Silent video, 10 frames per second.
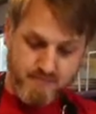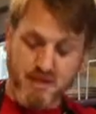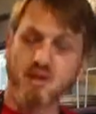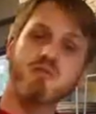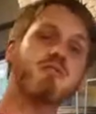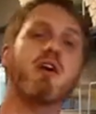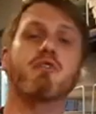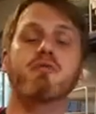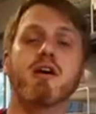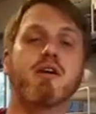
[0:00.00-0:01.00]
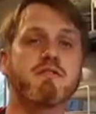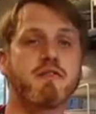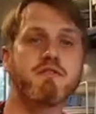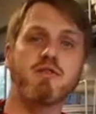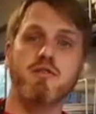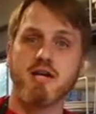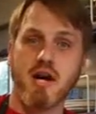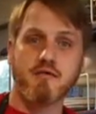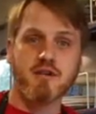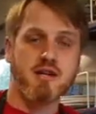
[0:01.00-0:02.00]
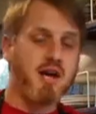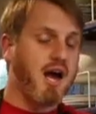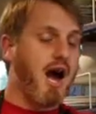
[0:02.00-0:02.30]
It goes into our 350-degree oven.